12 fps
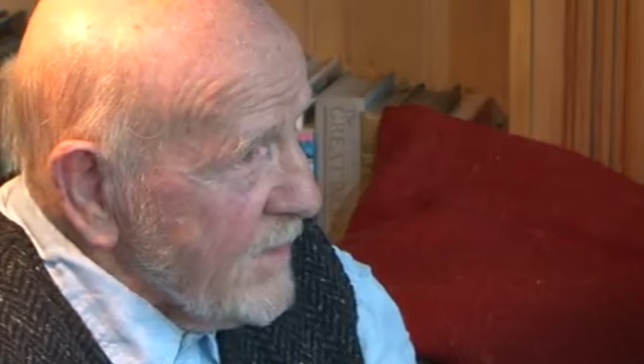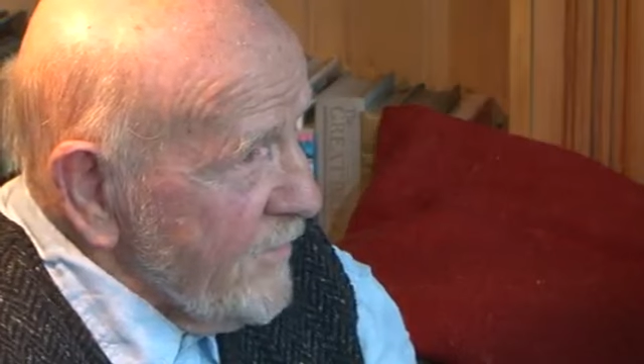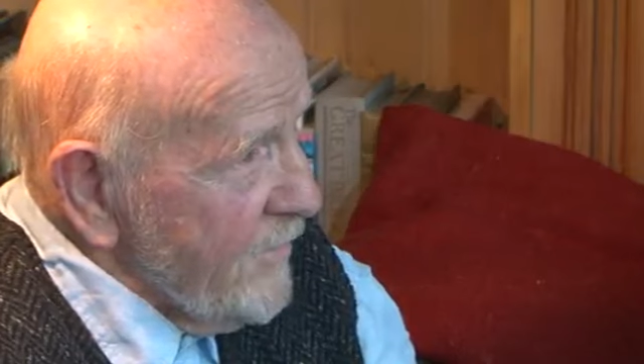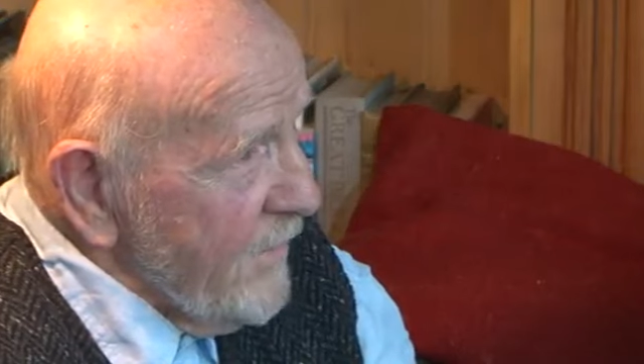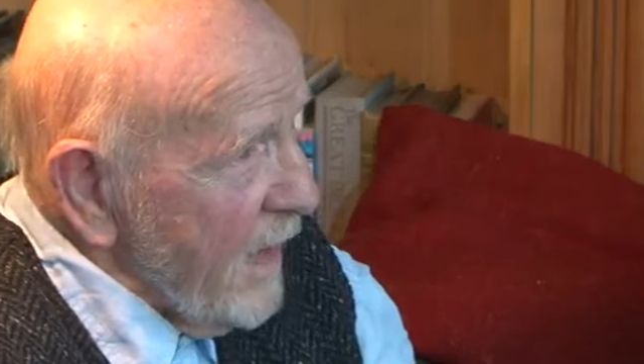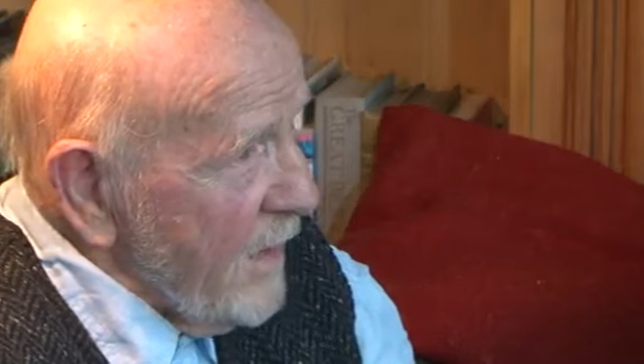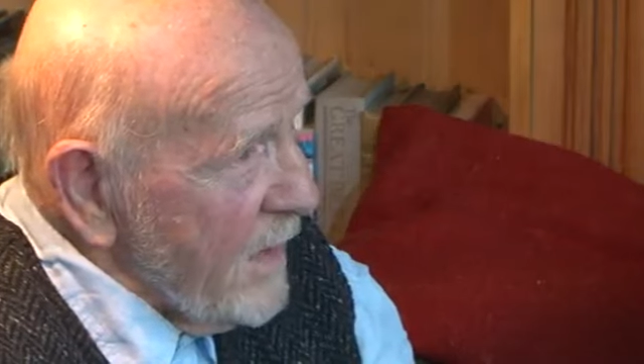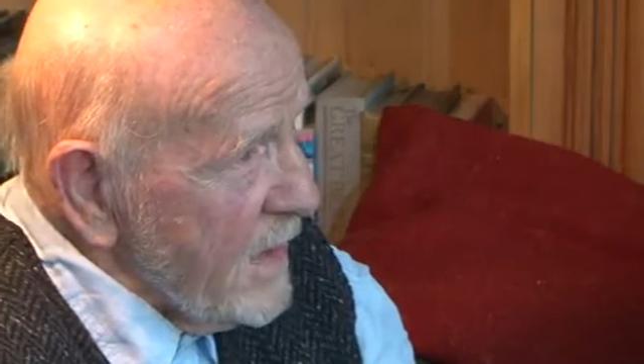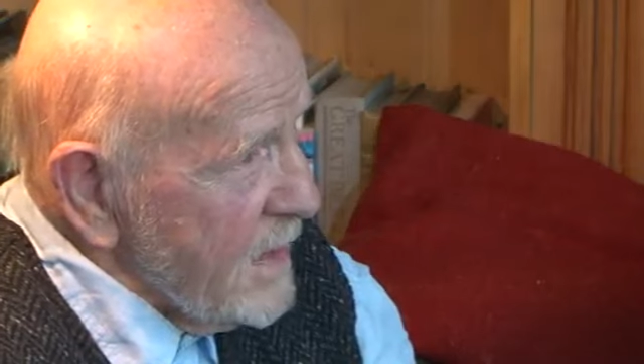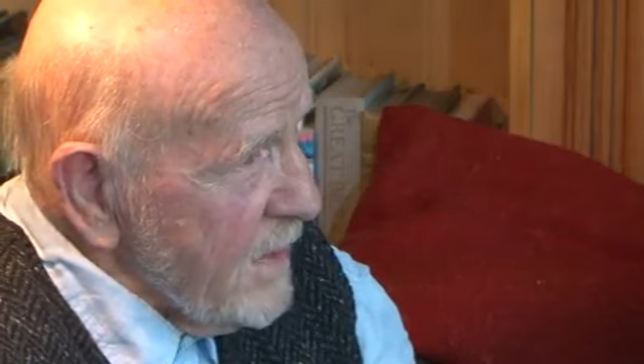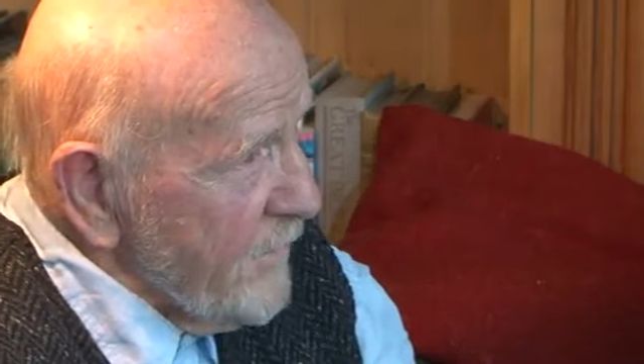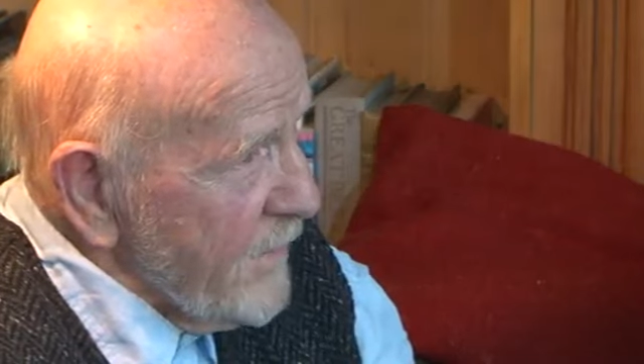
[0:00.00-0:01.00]
It's
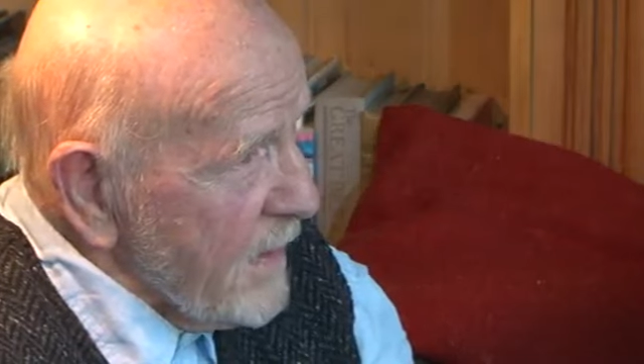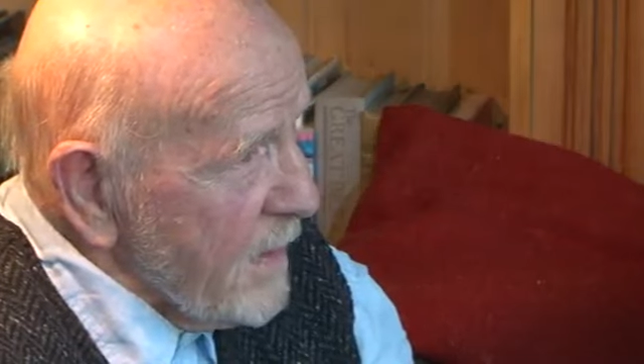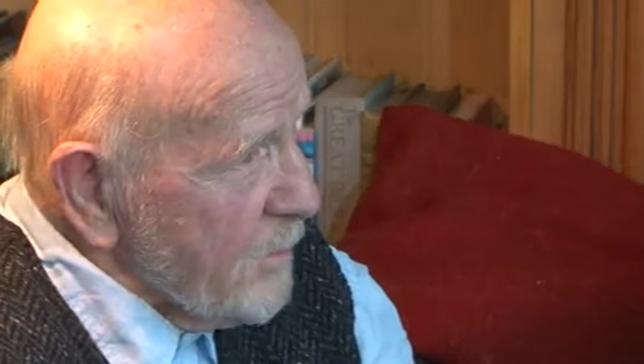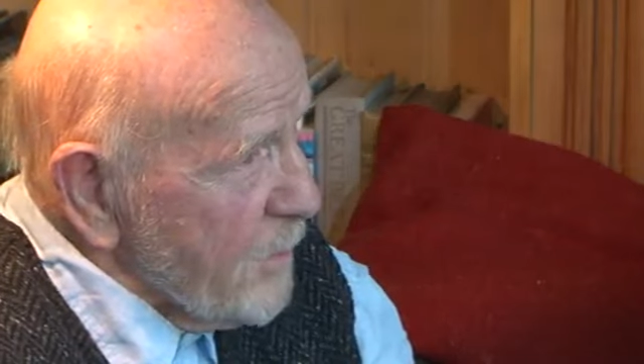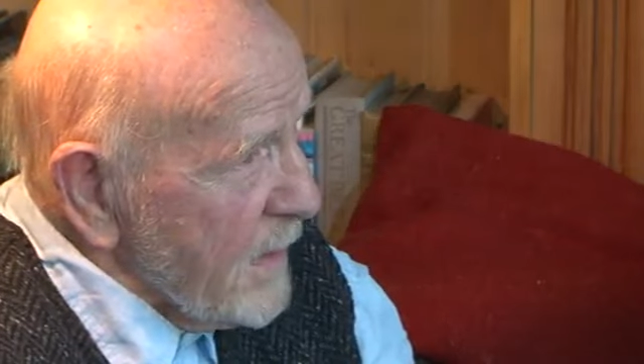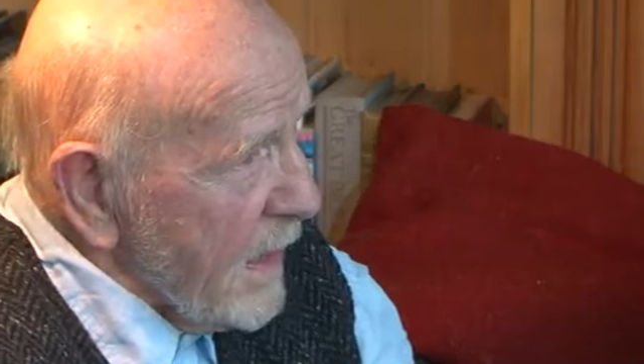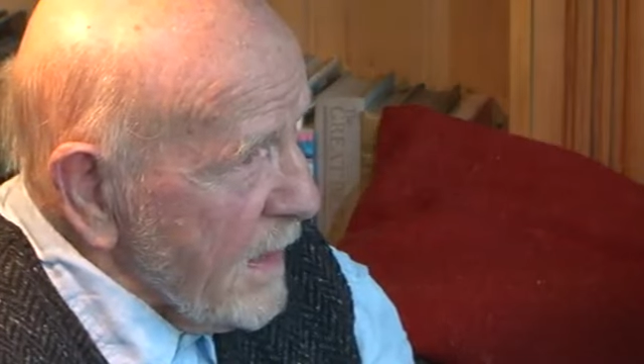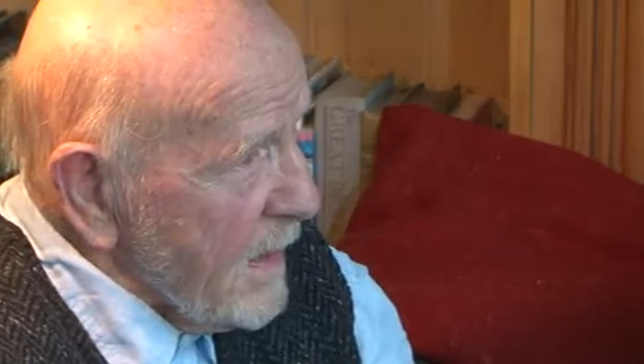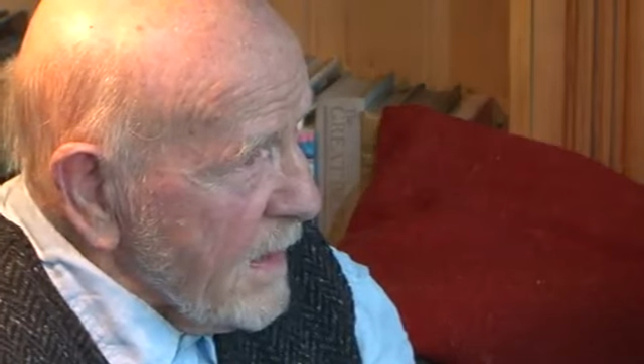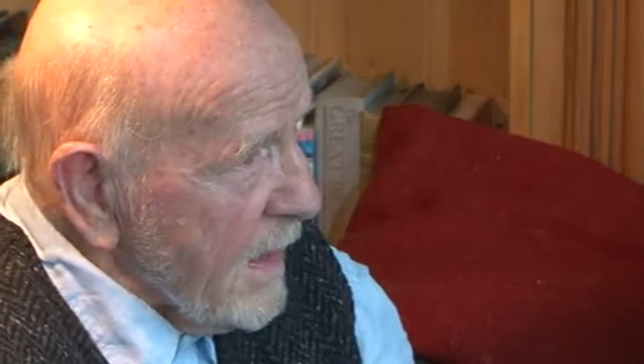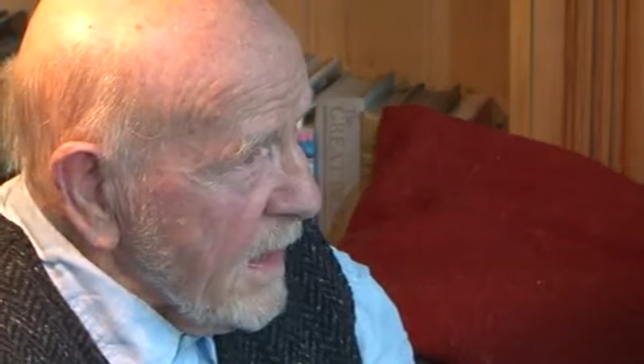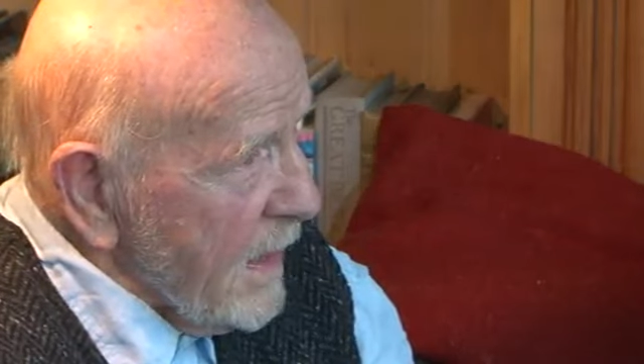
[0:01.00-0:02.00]
very difficult, but
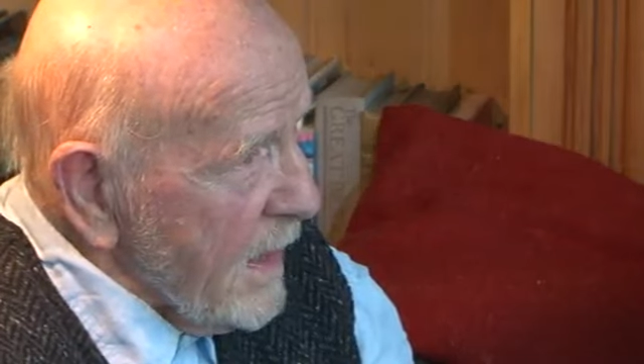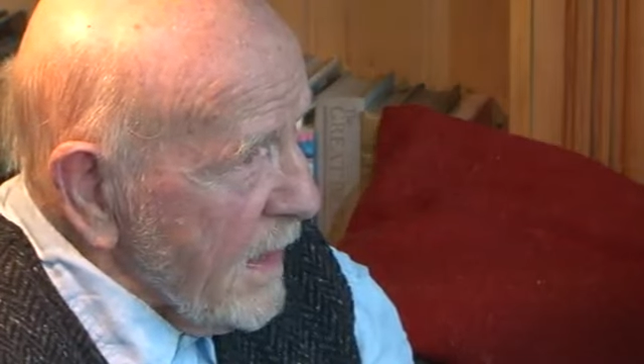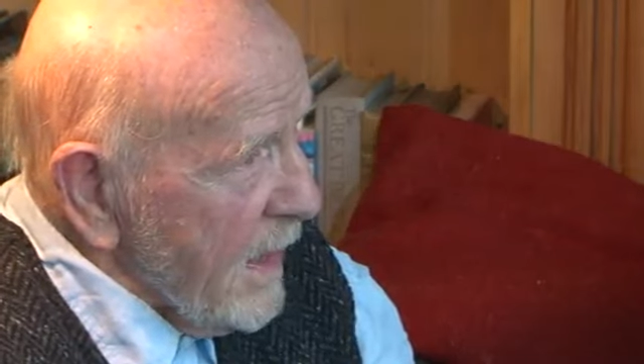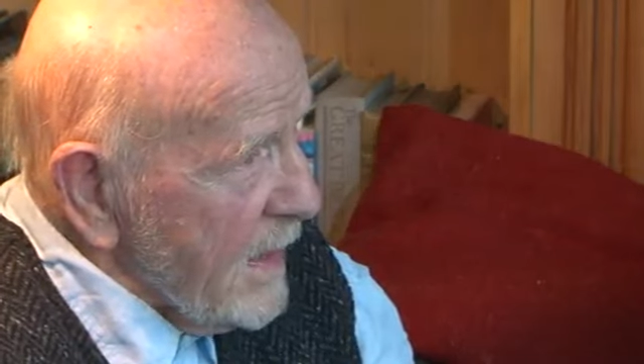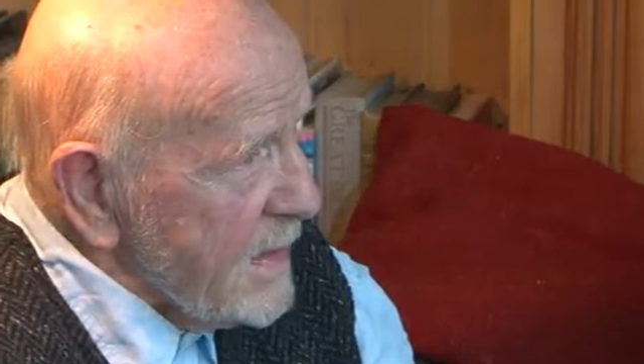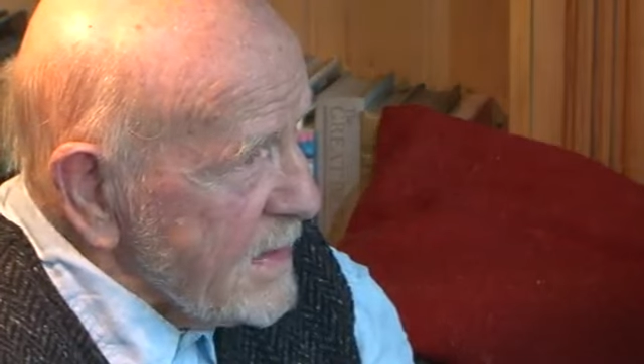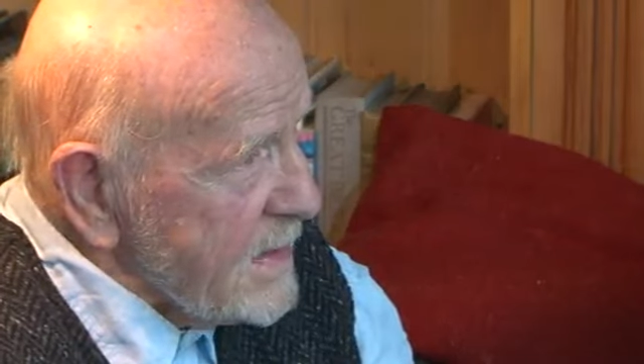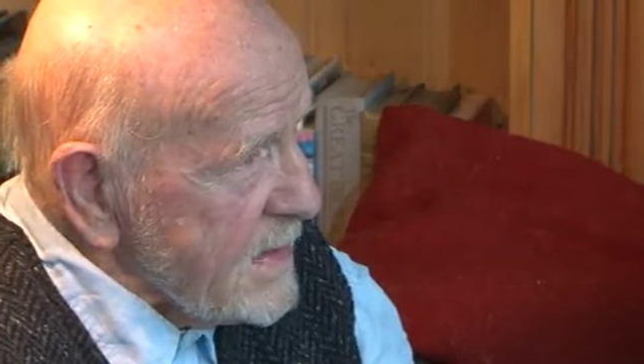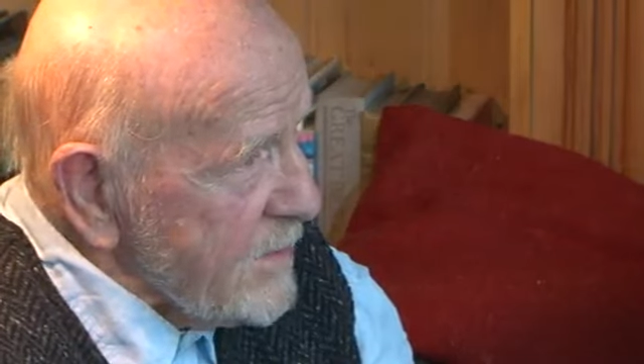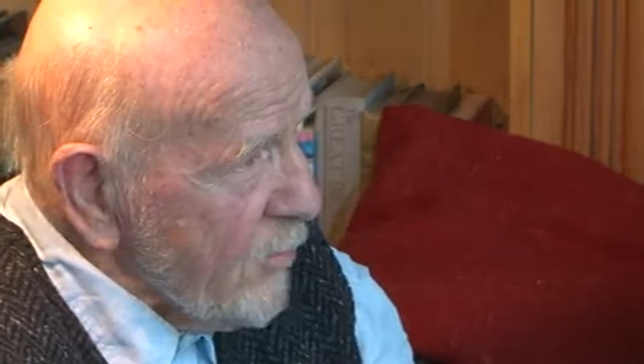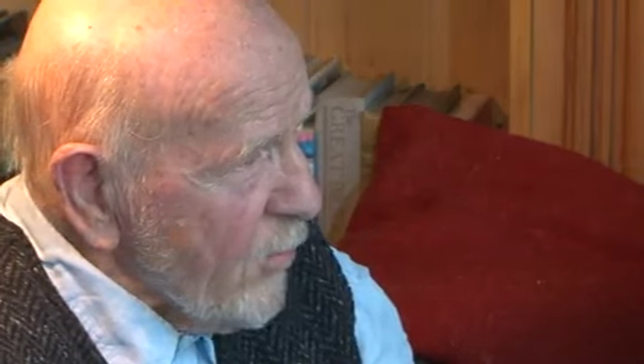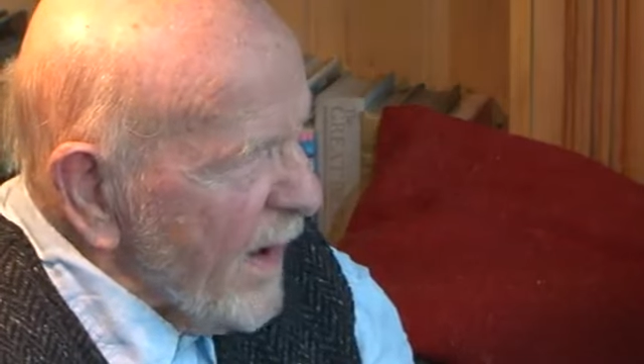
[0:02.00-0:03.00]
I think it's